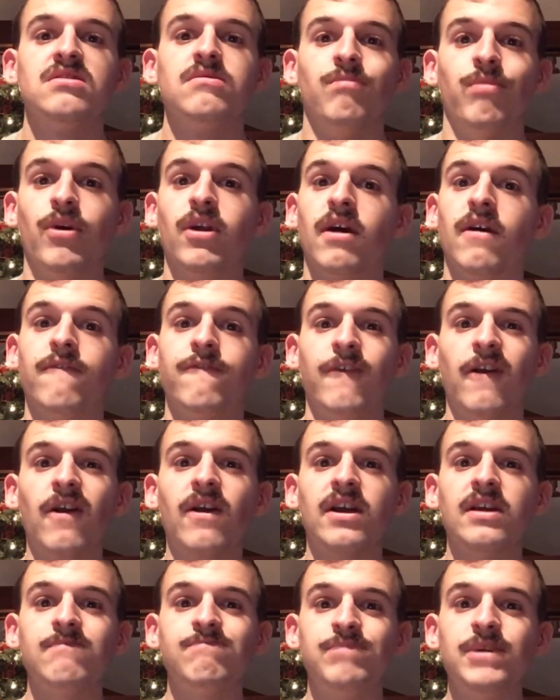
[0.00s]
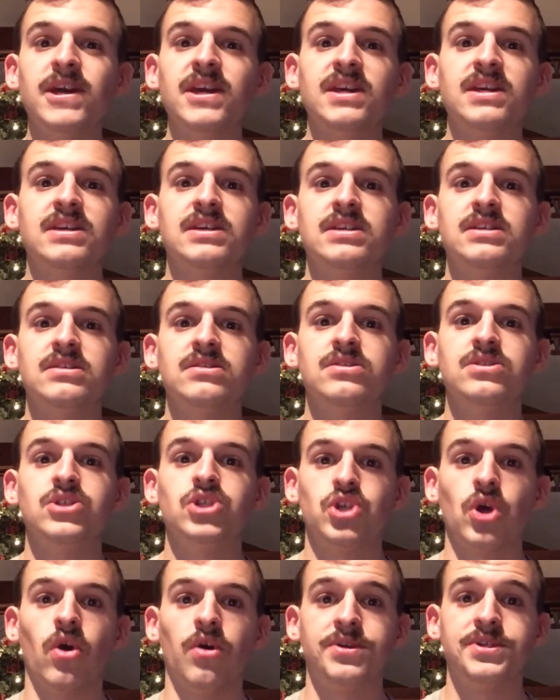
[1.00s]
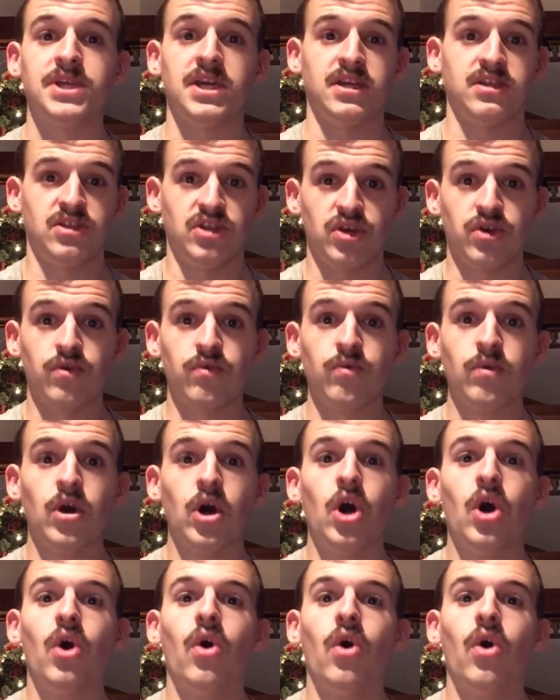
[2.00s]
put a very big jolt in you.